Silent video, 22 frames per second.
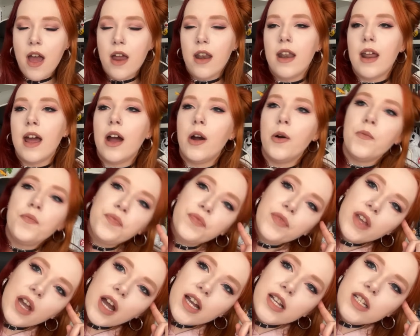Now,
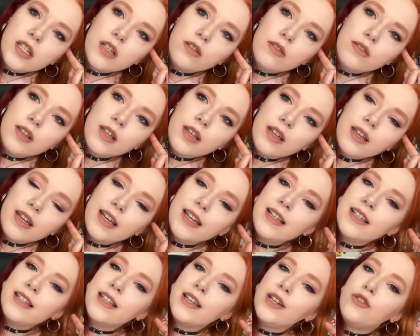I do think it
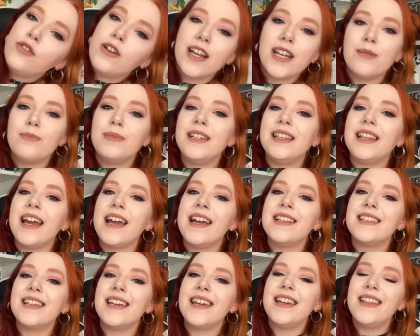is incredibly
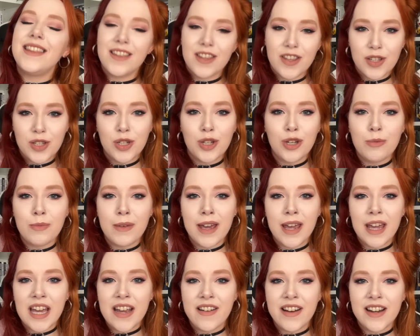lazy that the two
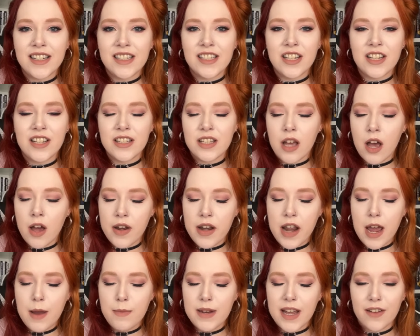main characters are
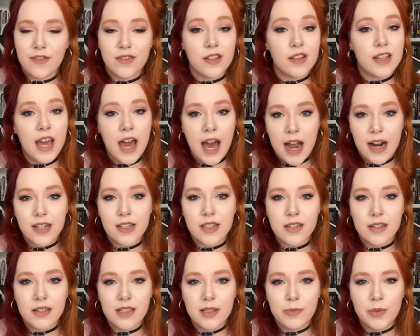named after the
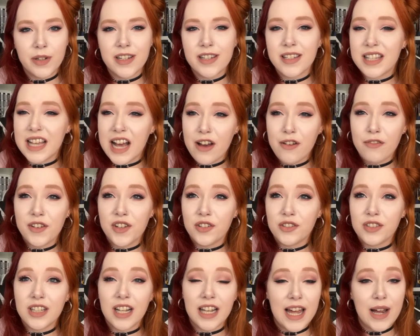actors, because that
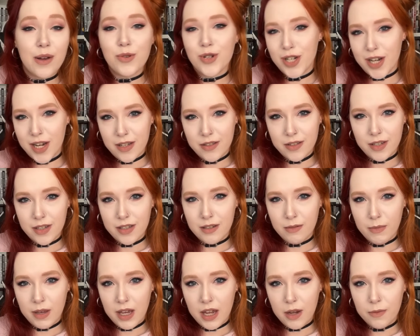feels clout chasey to
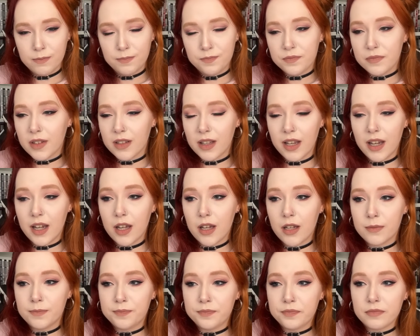me.
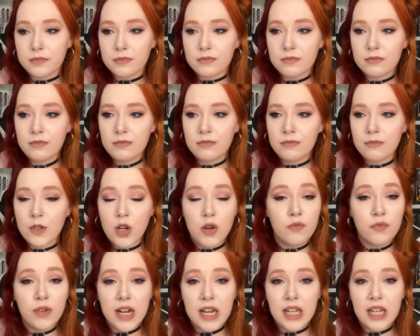Like,
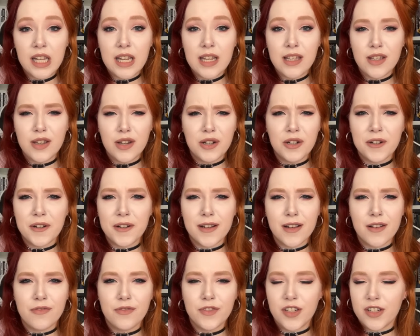really? You couldn't
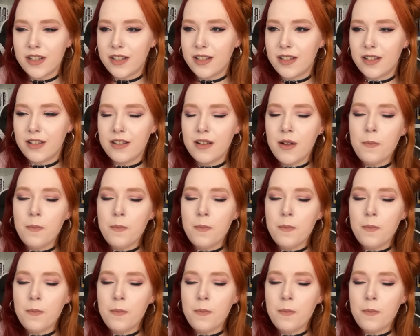have just...